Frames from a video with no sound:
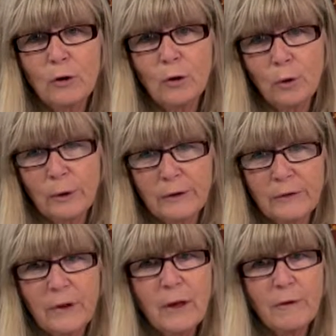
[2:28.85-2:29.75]

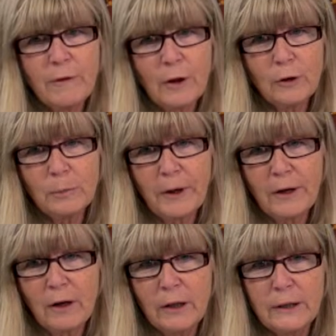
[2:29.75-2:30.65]
course followed by
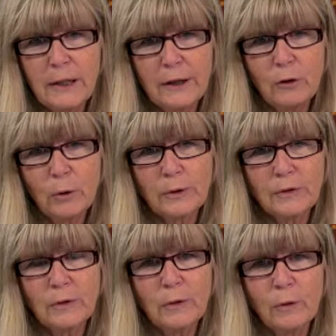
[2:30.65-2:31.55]
online courses